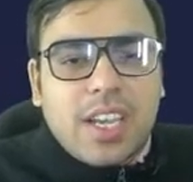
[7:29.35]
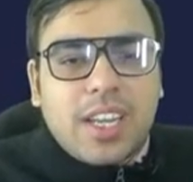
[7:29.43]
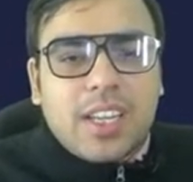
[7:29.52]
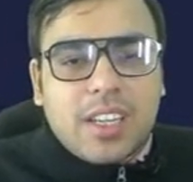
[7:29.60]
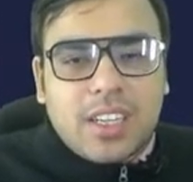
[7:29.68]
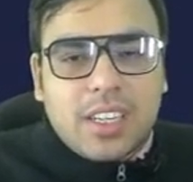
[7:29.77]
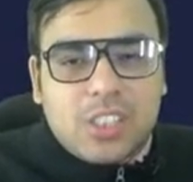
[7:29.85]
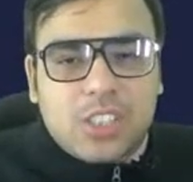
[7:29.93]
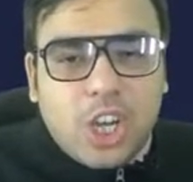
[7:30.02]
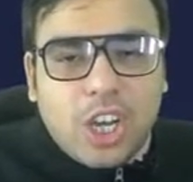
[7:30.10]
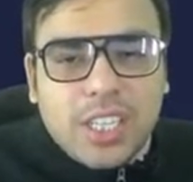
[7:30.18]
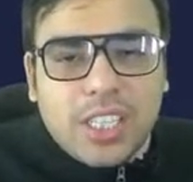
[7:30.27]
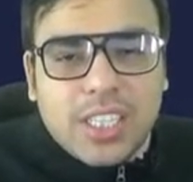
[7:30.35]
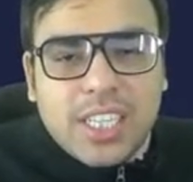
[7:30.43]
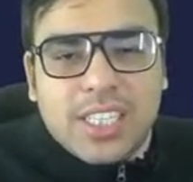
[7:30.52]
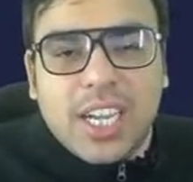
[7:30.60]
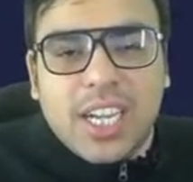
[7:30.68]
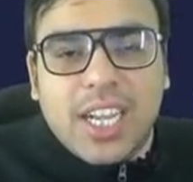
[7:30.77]
And Shaurya
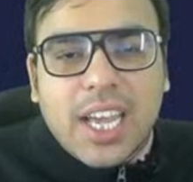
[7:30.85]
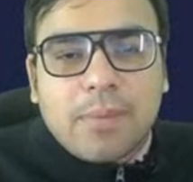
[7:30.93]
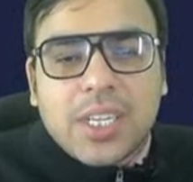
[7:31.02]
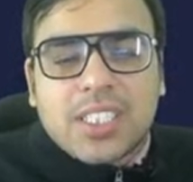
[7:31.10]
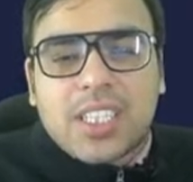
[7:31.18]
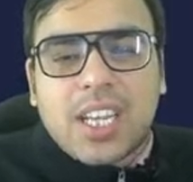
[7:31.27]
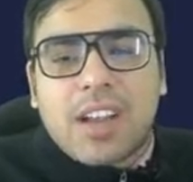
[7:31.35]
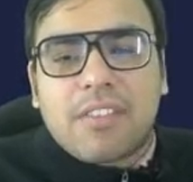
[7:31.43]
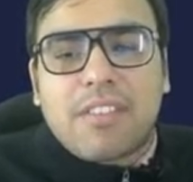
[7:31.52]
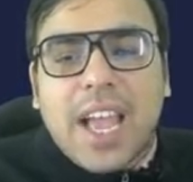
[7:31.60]
Dhrita Karma Nishtha,